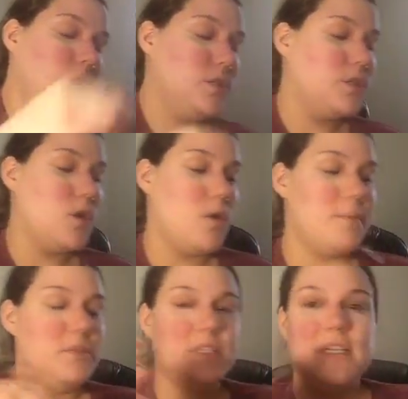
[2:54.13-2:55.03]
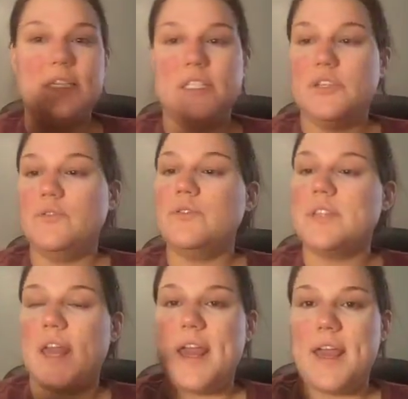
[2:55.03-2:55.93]
So I'm just going to
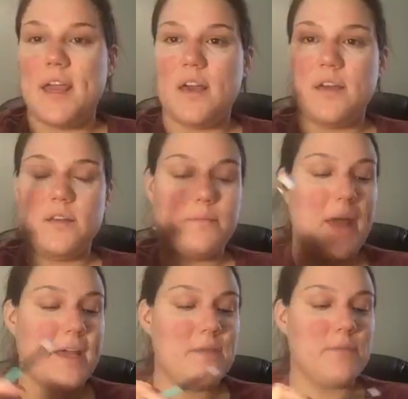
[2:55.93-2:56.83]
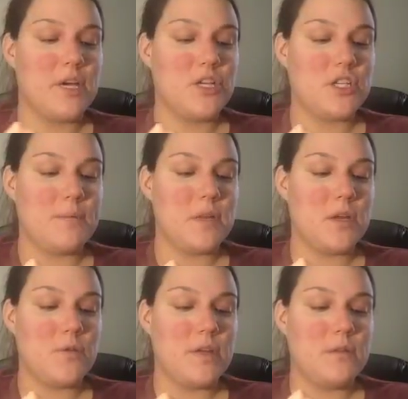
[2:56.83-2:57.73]
use a packing brush. I'm going to
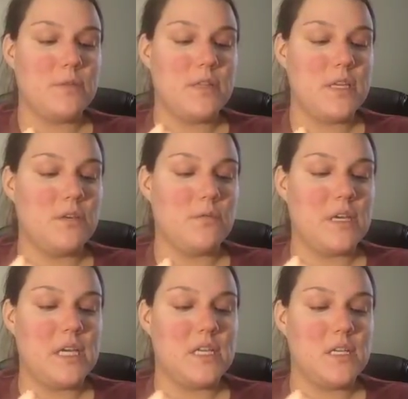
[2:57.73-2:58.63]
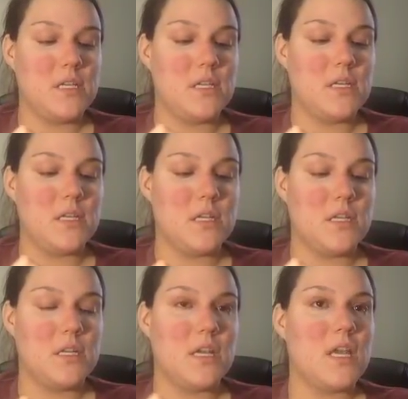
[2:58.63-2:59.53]
go in with the green,
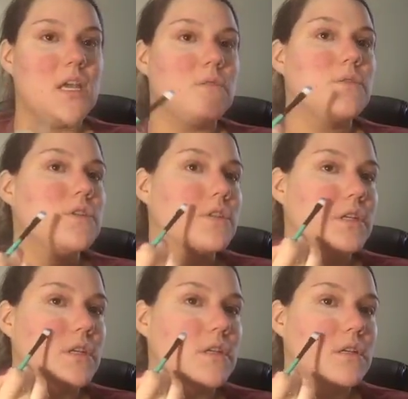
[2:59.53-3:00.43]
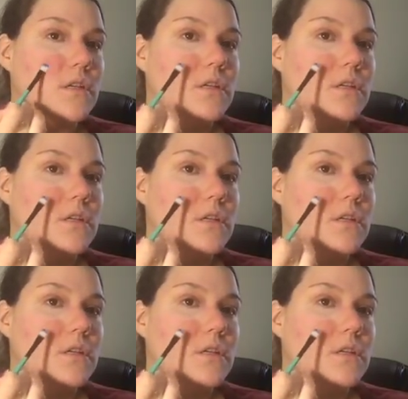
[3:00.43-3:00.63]
and we're just going to